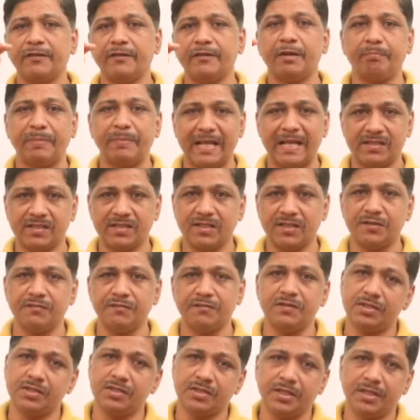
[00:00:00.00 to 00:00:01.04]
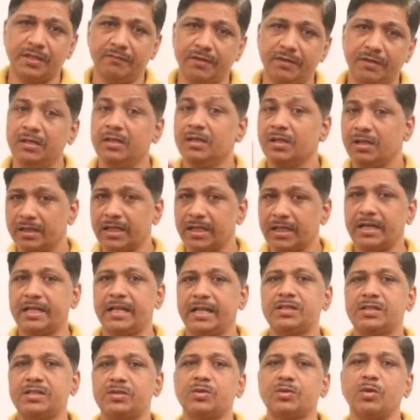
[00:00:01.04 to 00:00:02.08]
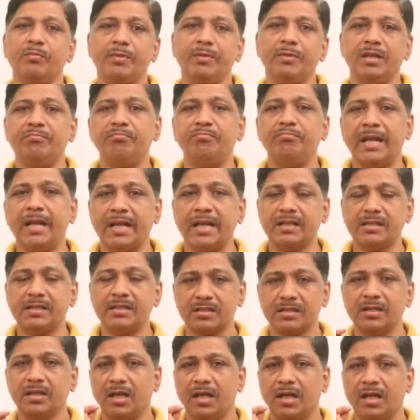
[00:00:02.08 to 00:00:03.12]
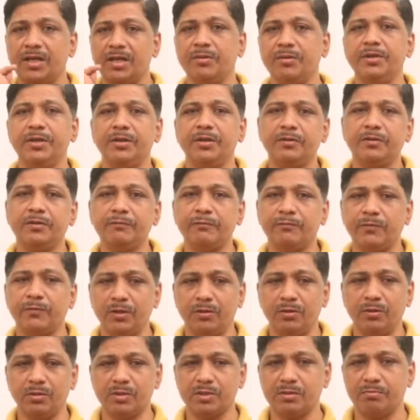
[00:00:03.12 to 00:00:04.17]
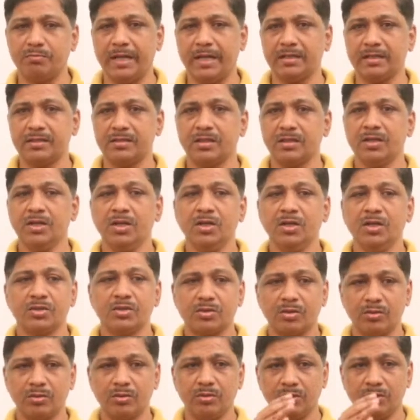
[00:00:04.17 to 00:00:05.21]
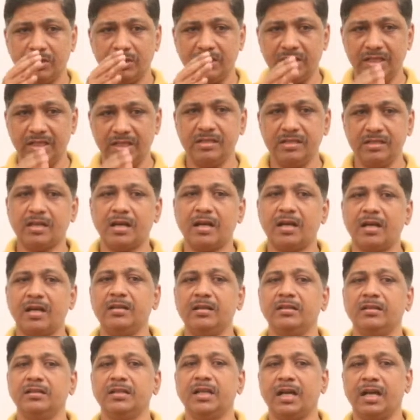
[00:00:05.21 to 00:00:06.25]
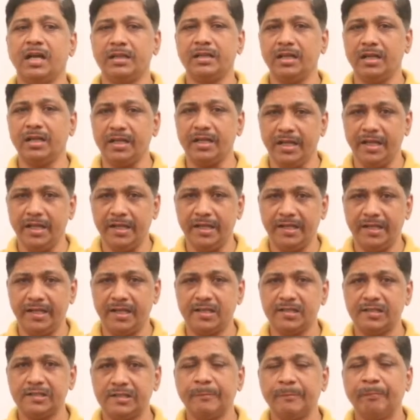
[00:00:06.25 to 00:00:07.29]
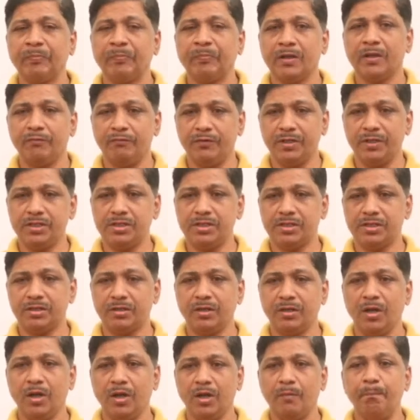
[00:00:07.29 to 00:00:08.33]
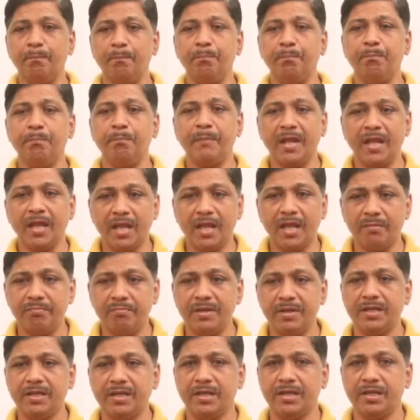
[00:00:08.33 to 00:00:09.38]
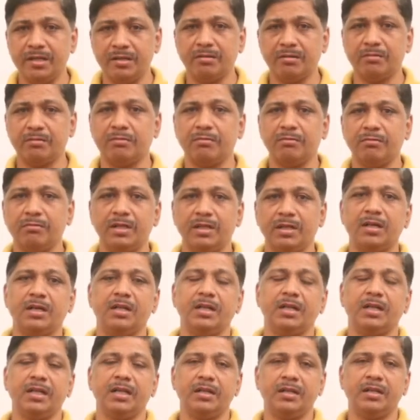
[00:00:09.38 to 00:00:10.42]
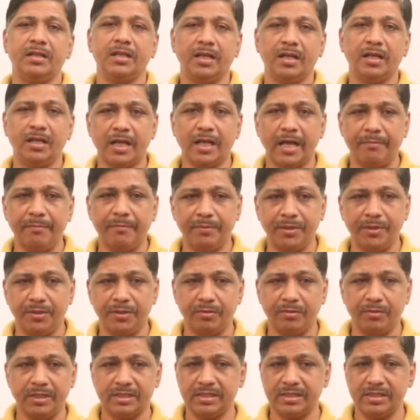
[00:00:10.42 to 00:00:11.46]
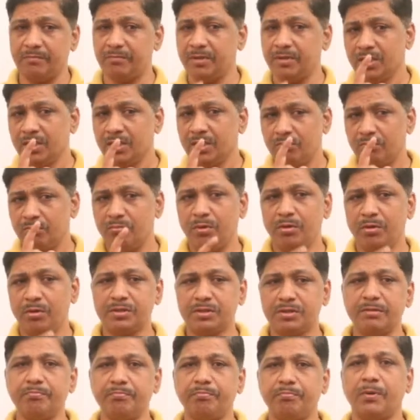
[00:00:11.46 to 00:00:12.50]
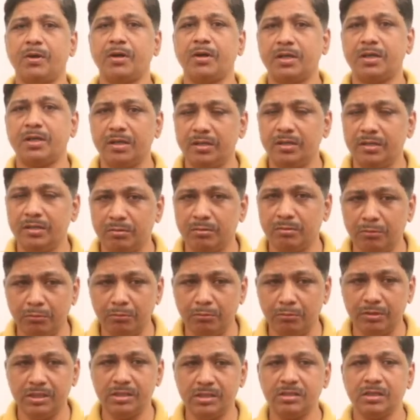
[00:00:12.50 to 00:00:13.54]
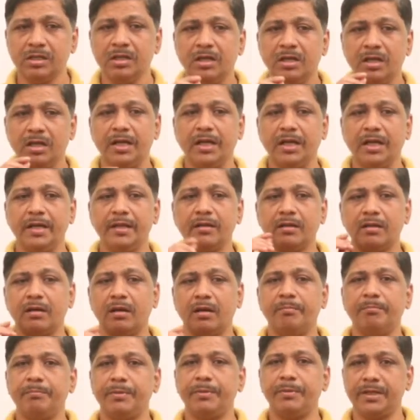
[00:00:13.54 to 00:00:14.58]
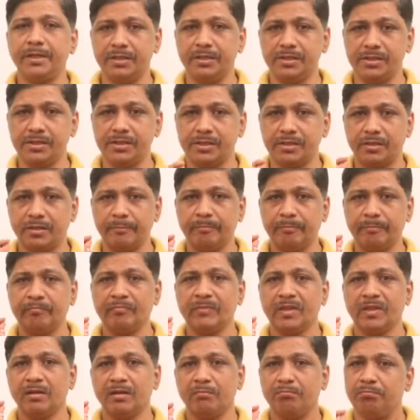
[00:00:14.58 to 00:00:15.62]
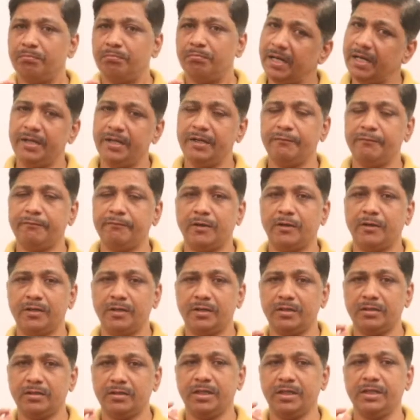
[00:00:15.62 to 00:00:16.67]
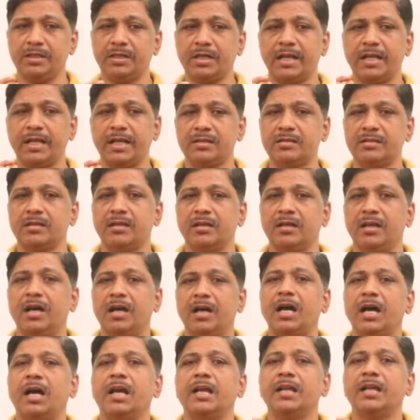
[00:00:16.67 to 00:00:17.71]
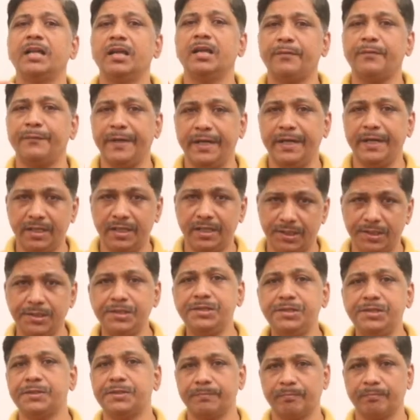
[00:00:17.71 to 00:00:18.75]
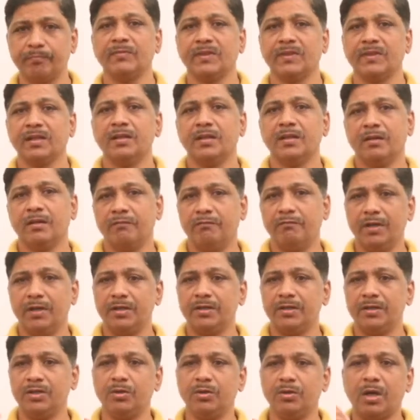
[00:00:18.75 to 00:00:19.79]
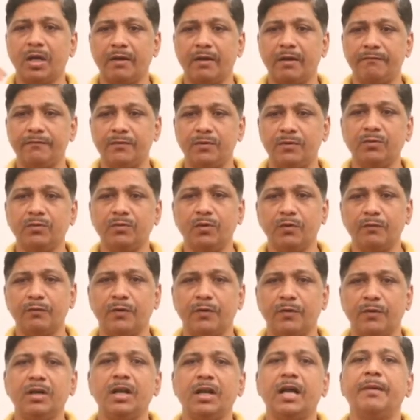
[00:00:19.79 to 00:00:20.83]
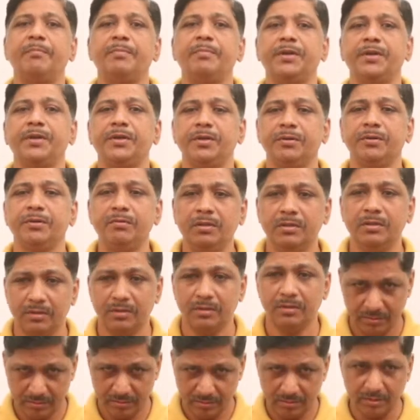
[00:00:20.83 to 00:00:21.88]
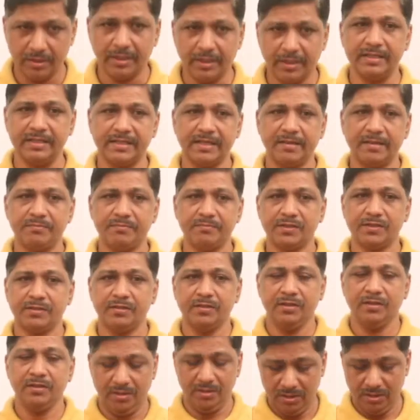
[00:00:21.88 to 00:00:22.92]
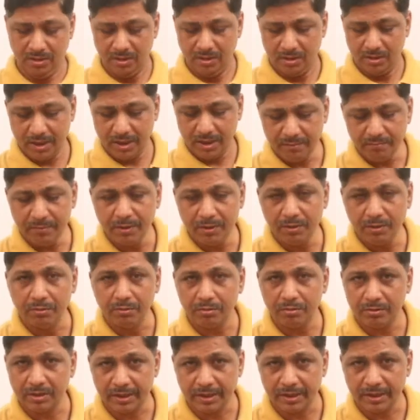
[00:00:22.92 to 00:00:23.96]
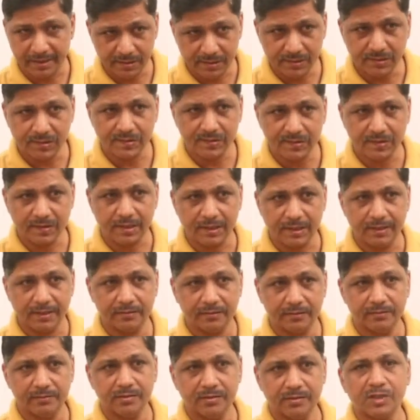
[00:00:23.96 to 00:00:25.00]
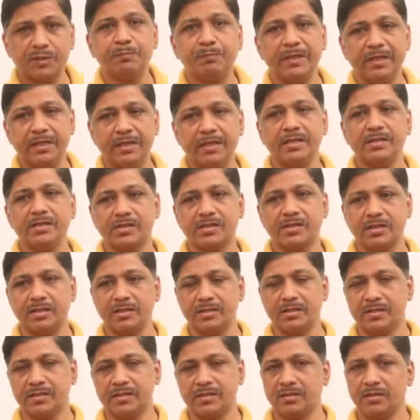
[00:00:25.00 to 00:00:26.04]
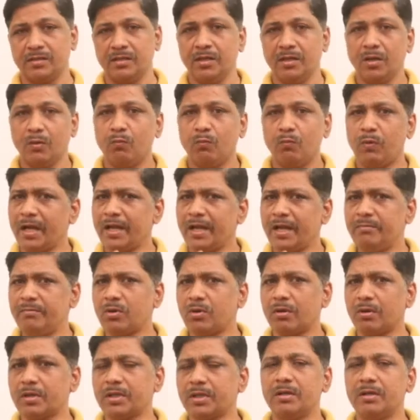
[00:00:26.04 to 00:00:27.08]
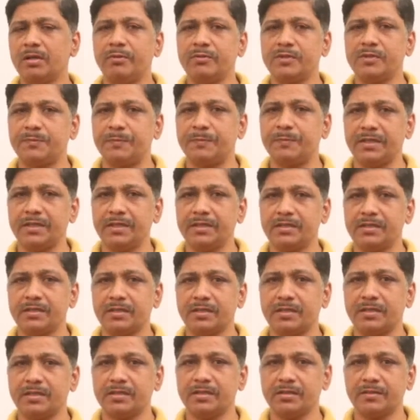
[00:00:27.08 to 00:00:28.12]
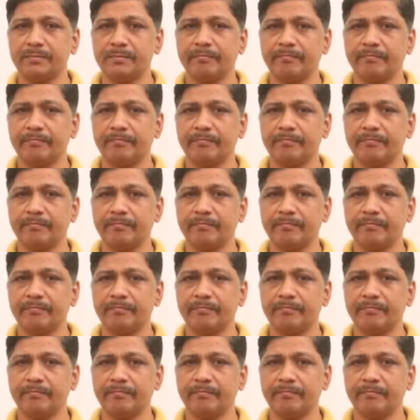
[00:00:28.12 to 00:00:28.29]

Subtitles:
a passage which is given that has so many blanks and you need to fill those blanks. So these are the other areas which may be included in the aptitude exam. Most important to know is reading comprehension. By default it has a higher weightage when you have to go for aptitude exams. Let me go to the next slide. Speaking skills. Why I'm talking about speaking skills?